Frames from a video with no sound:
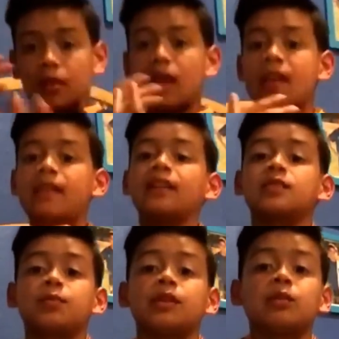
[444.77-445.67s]
And that's
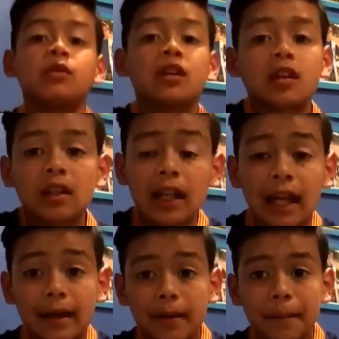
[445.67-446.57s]
pretty weird.
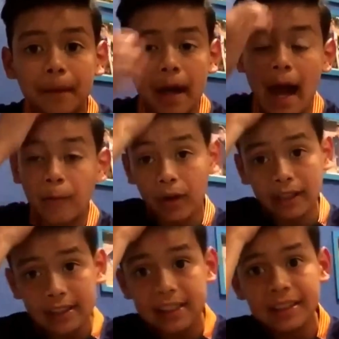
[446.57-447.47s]
Like, I want
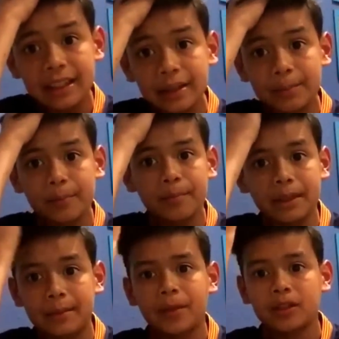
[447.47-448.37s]
to sleep, but
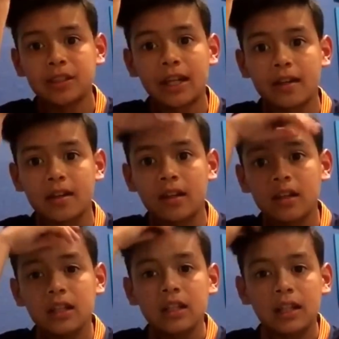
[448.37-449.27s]
I'm not tired.
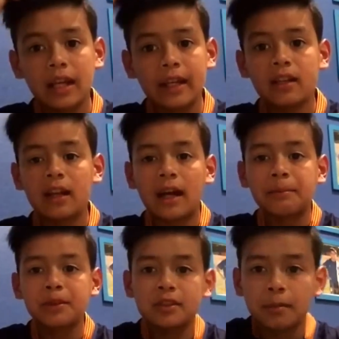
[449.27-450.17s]
Like,
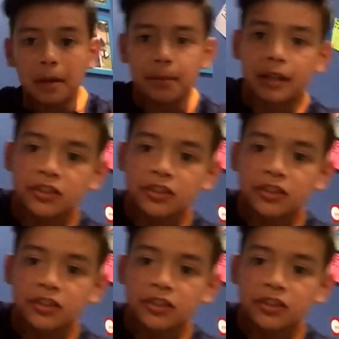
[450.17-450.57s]
I'm just on my bed